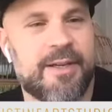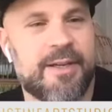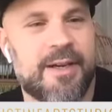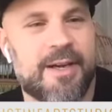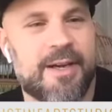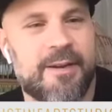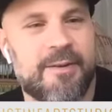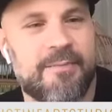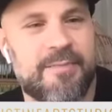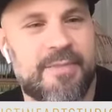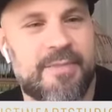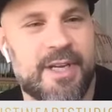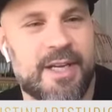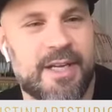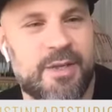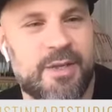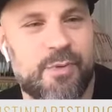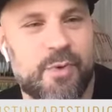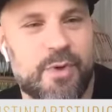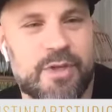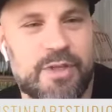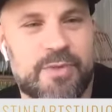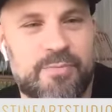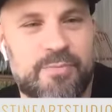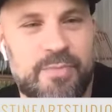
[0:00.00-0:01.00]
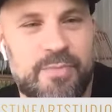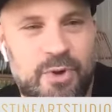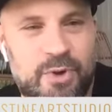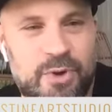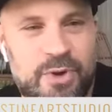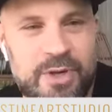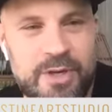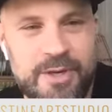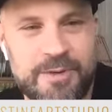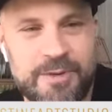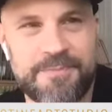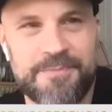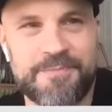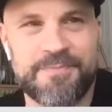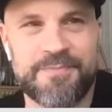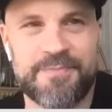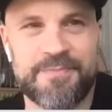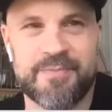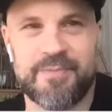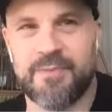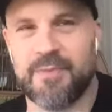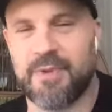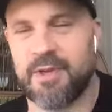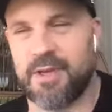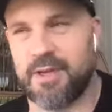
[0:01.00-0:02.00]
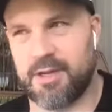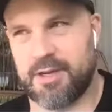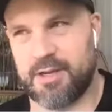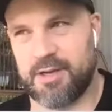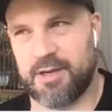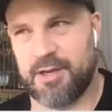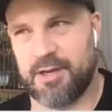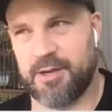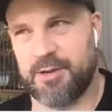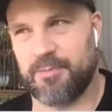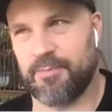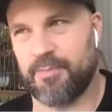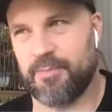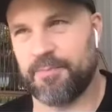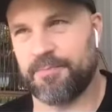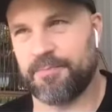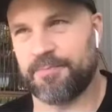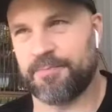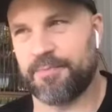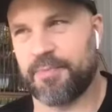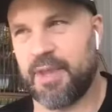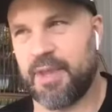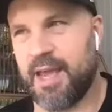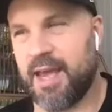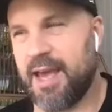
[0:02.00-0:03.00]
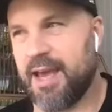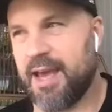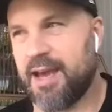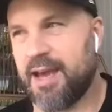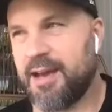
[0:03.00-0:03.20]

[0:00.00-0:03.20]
um, thing to explore um, is